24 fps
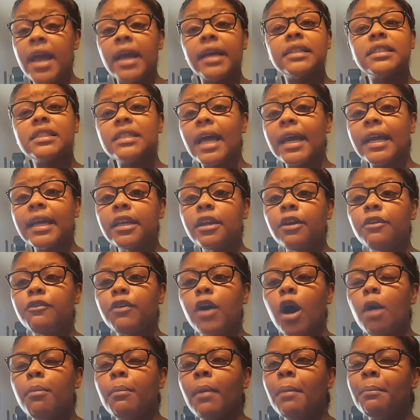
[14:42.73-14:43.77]
And second of
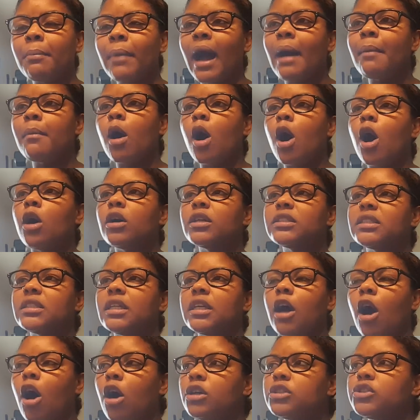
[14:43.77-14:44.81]
all, my mama
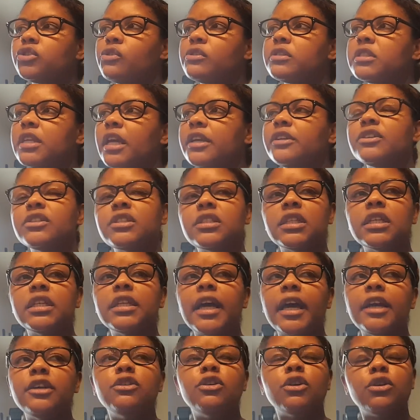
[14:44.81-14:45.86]
also said, you see
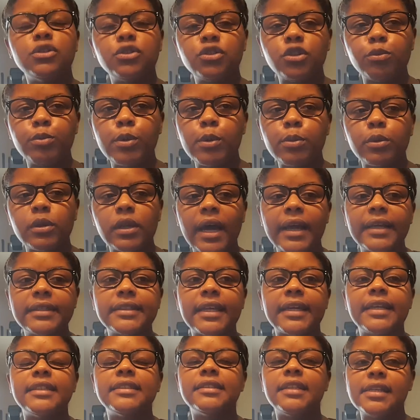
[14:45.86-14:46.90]
that? You don't treat people like
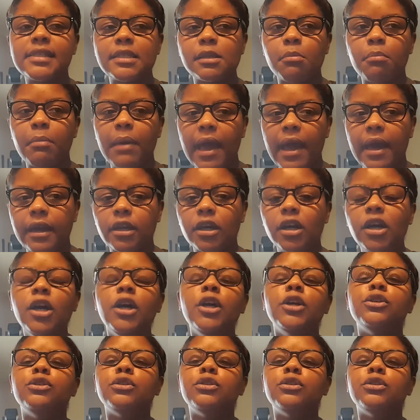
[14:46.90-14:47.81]
that. It doesn't matter.